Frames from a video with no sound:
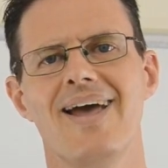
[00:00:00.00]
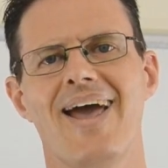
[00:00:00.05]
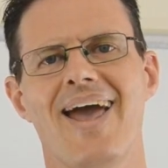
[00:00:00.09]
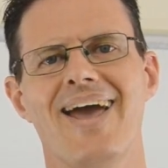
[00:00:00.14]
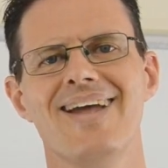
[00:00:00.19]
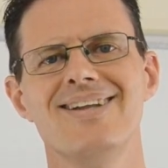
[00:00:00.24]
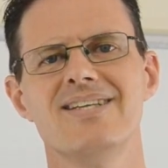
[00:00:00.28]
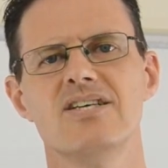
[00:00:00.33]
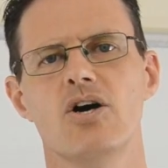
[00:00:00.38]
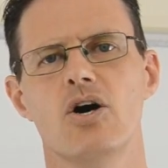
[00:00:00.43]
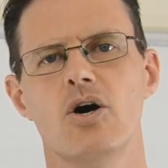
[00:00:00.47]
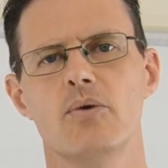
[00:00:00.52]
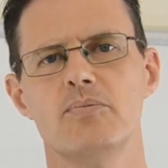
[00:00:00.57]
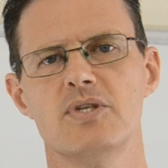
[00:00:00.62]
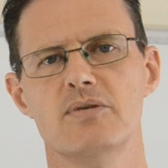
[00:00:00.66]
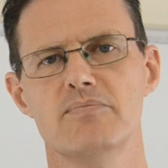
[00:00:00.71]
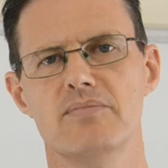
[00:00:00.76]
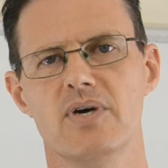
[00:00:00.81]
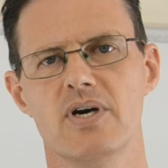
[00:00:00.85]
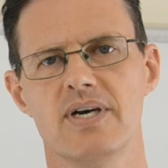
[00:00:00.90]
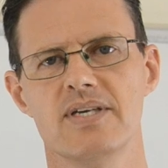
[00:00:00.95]
and
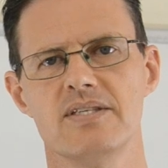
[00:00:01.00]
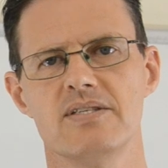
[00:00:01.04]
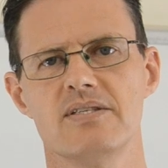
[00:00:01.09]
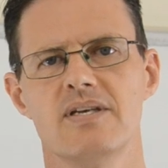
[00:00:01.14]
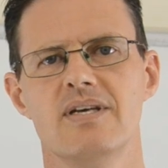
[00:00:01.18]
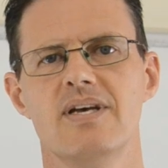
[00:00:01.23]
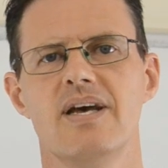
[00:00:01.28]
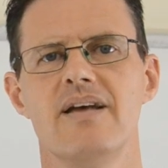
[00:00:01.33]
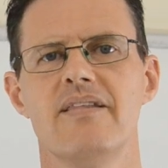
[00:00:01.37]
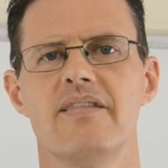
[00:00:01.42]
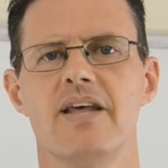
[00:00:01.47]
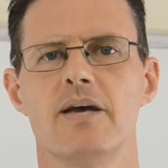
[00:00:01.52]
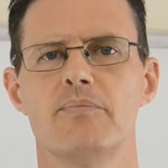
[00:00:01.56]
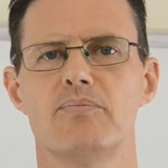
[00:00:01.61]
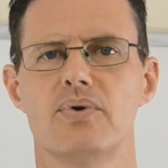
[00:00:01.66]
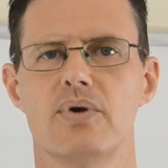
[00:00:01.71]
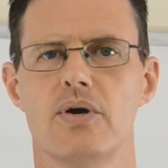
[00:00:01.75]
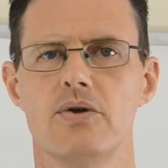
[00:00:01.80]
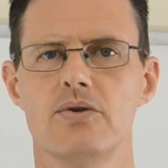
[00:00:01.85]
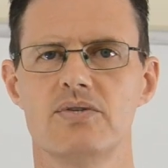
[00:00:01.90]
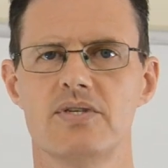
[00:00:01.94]
optimise their
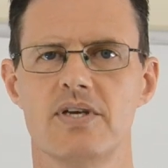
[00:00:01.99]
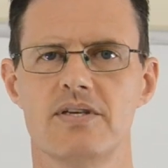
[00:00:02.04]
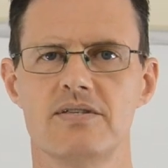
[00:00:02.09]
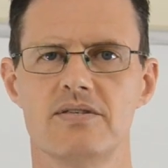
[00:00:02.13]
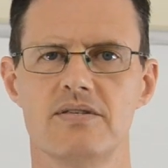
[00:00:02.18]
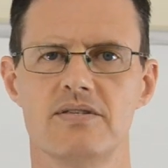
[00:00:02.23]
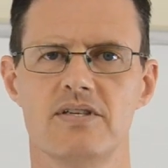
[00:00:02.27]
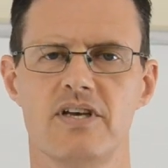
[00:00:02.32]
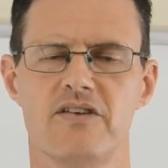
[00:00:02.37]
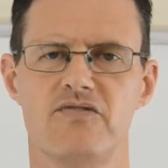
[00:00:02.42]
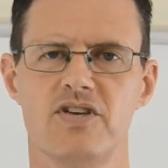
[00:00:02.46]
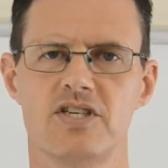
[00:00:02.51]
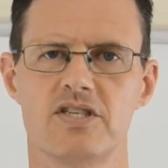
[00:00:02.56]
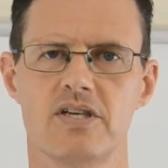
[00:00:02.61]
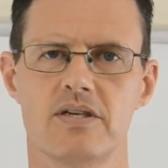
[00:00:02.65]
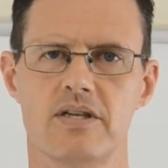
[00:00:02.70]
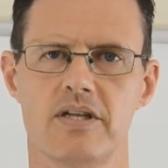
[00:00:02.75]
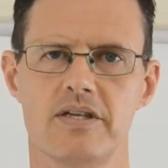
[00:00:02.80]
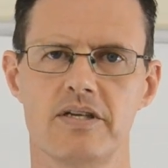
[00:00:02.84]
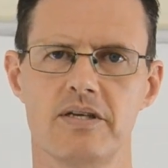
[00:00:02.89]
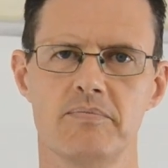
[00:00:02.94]
processes
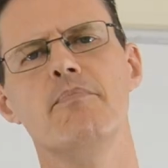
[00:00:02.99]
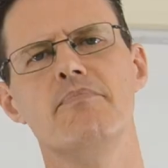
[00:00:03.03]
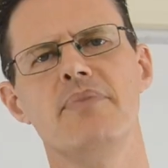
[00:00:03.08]
efficiently.